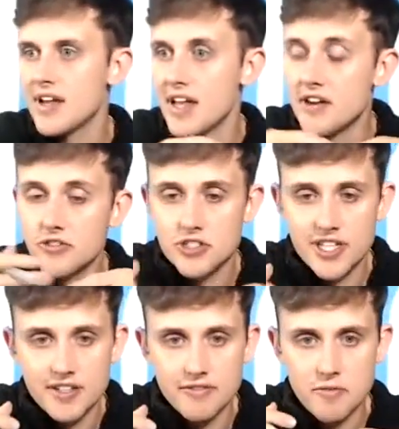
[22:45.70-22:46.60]

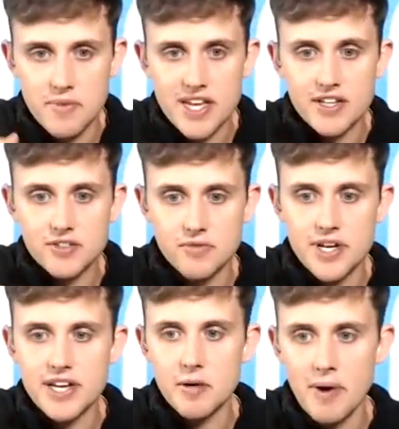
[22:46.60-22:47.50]
interesting for me to
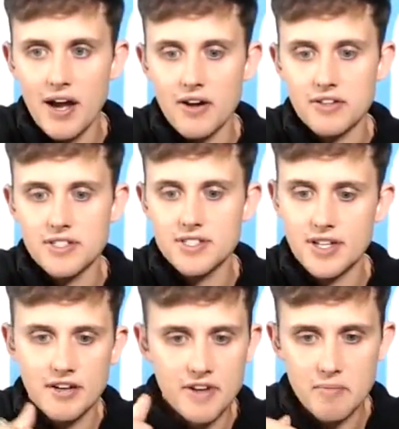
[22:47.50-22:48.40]
read about
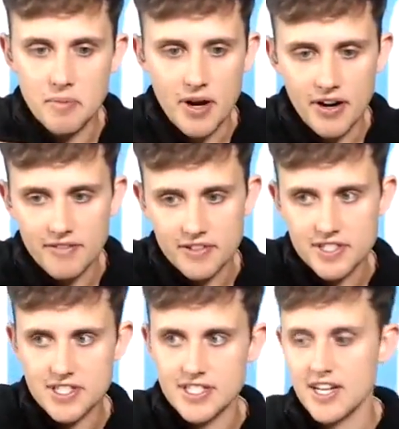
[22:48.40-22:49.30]
kind of in preparing for this
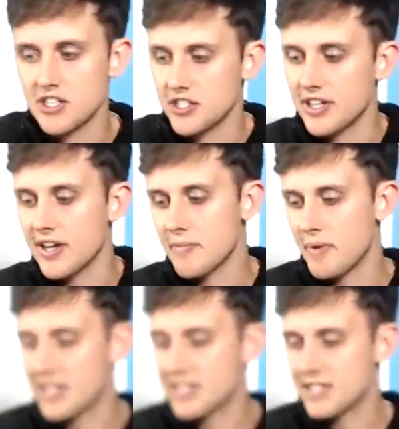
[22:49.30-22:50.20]
discussion.
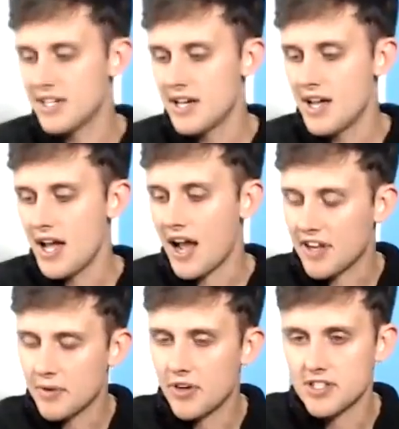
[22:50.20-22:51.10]
But I've
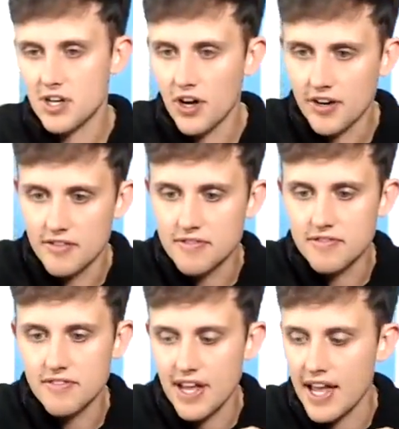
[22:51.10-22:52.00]
come across a lot of
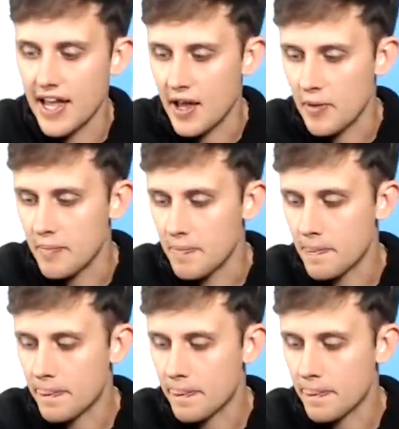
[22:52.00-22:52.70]
kind